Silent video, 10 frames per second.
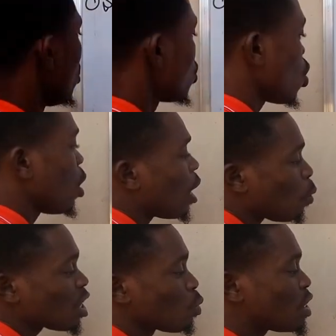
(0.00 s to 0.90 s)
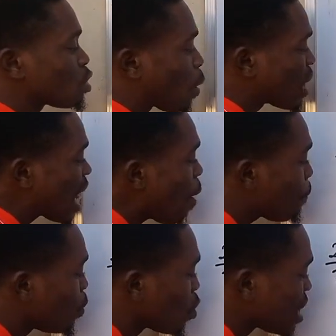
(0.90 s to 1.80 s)
so what do we do now? We now
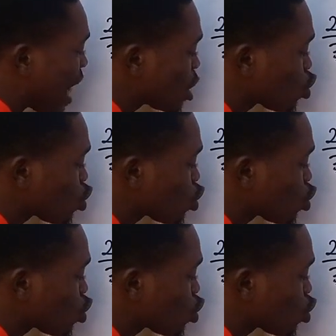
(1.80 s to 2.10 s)
put down